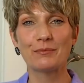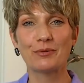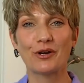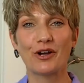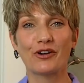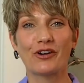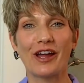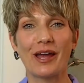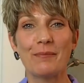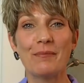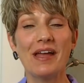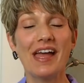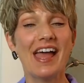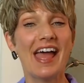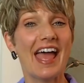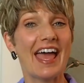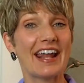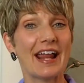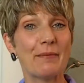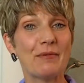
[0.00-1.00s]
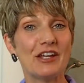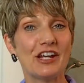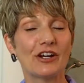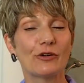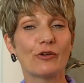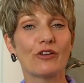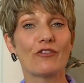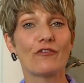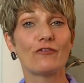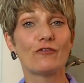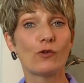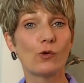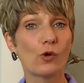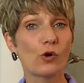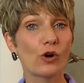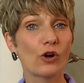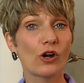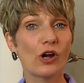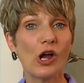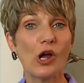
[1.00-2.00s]
program, and I'm here with
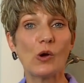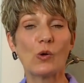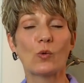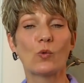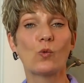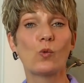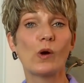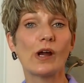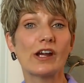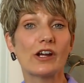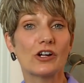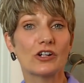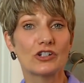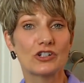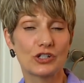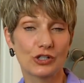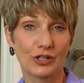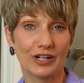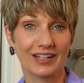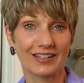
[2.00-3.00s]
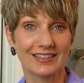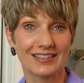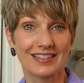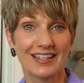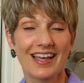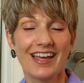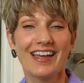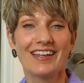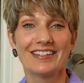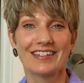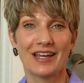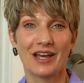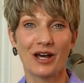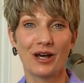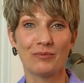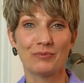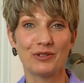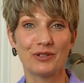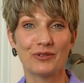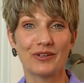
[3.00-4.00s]
four weird tricks to
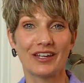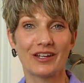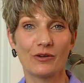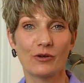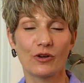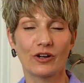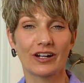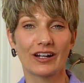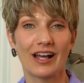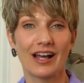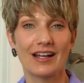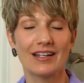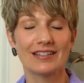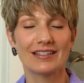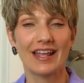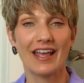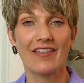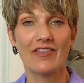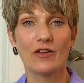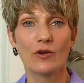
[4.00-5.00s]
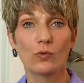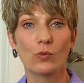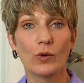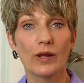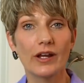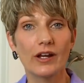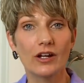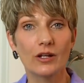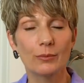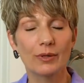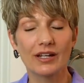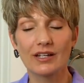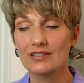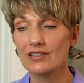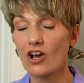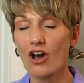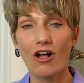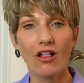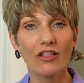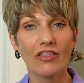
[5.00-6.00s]
help you get organized, and they're weird because
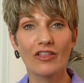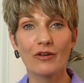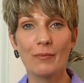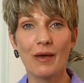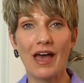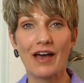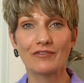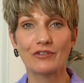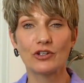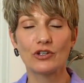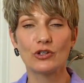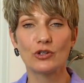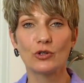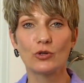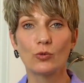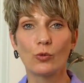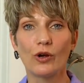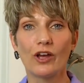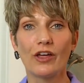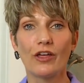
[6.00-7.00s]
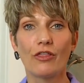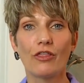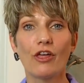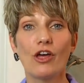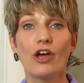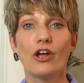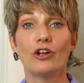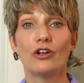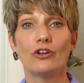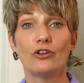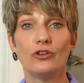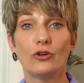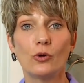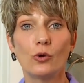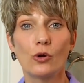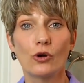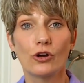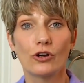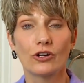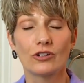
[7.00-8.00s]
all of them have to do with
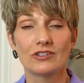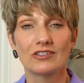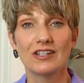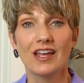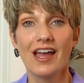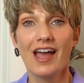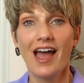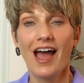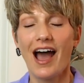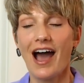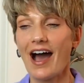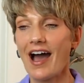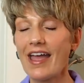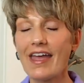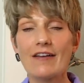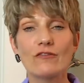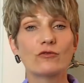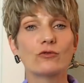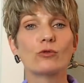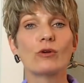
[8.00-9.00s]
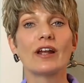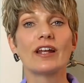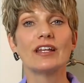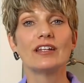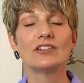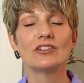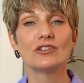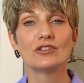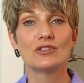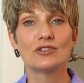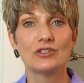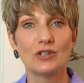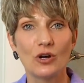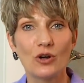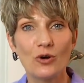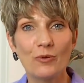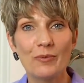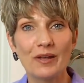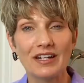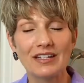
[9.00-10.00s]
doors. I have run into
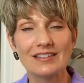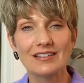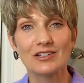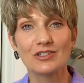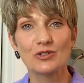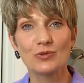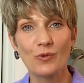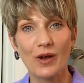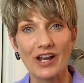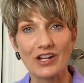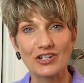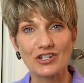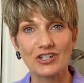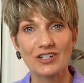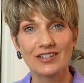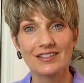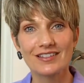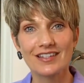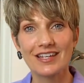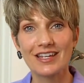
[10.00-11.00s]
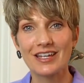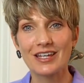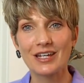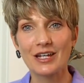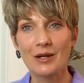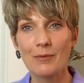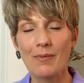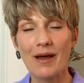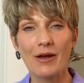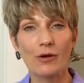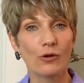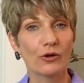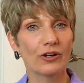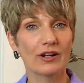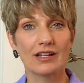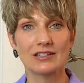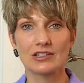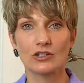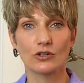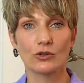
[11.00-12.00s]
so many situations in my
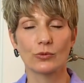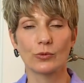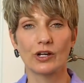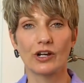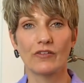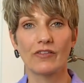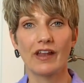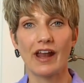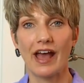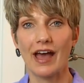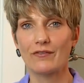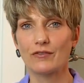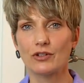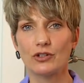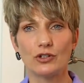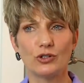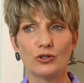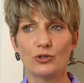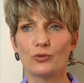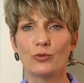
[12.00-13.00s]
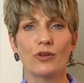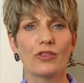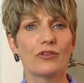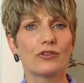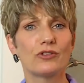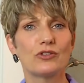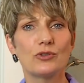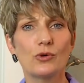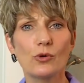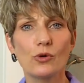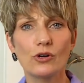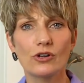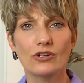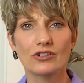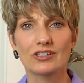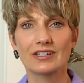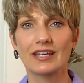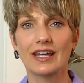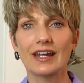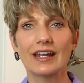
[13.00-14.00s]
organizing career that have to do with
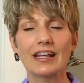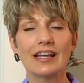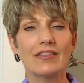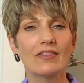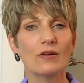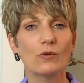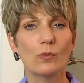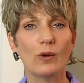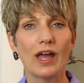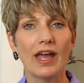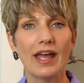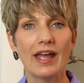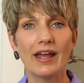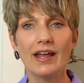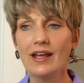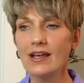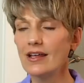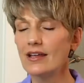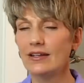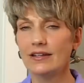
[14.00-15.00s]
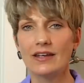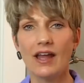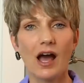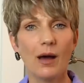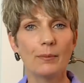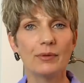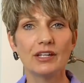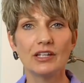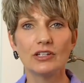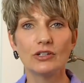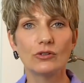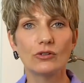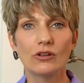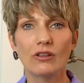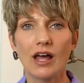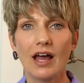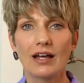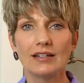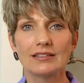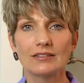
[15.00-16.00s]
doors, getting in the way, not being
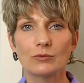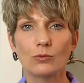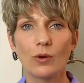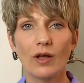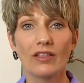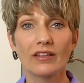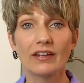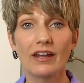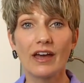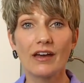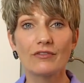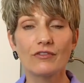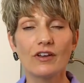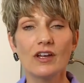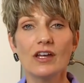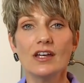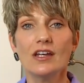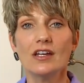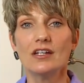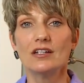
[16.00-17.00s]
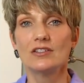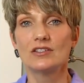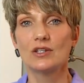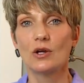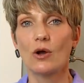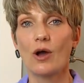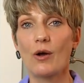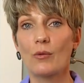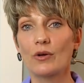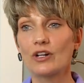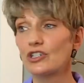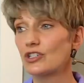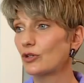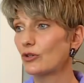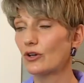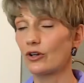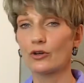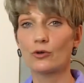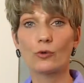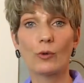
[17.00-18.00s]
utilized well enough. So I want to show
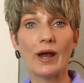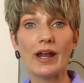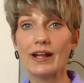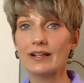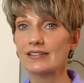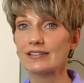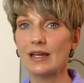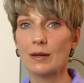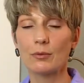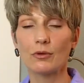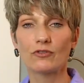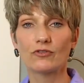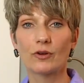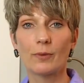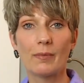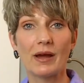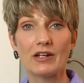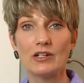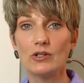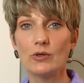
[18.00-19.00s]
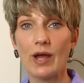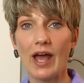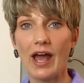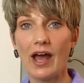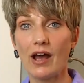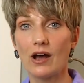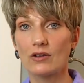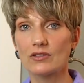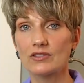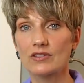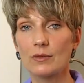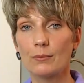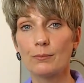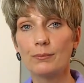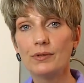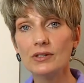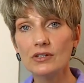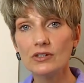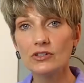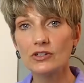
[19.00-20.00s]
you a great example from my new house. The
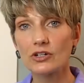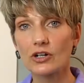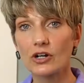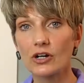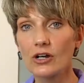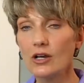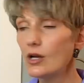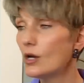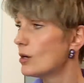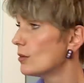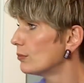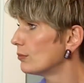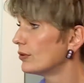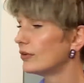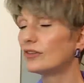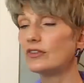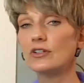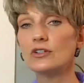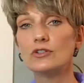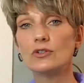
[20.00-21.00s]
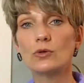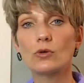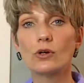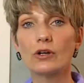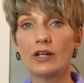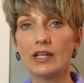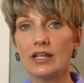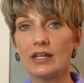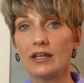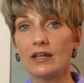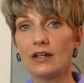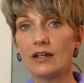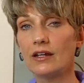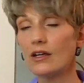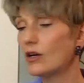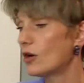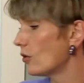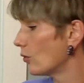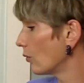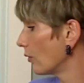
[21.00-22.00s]
builder put the door in
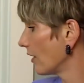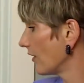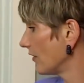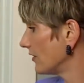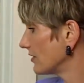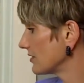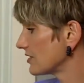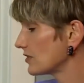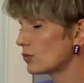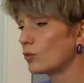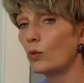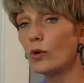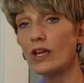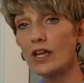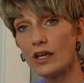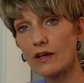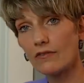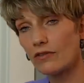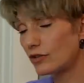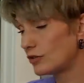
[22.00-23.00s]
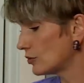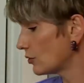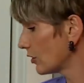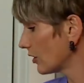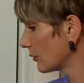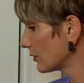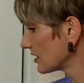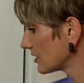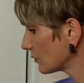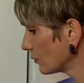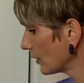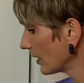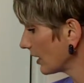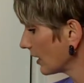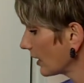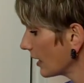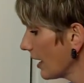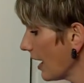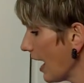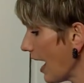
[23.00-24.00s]
where the swing of the door was
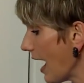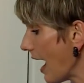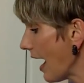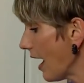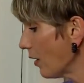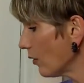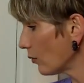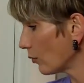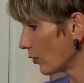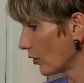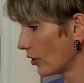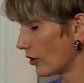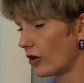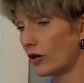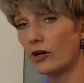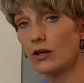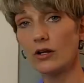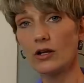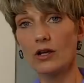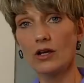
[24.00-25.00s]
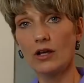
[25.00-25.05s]
swinging outward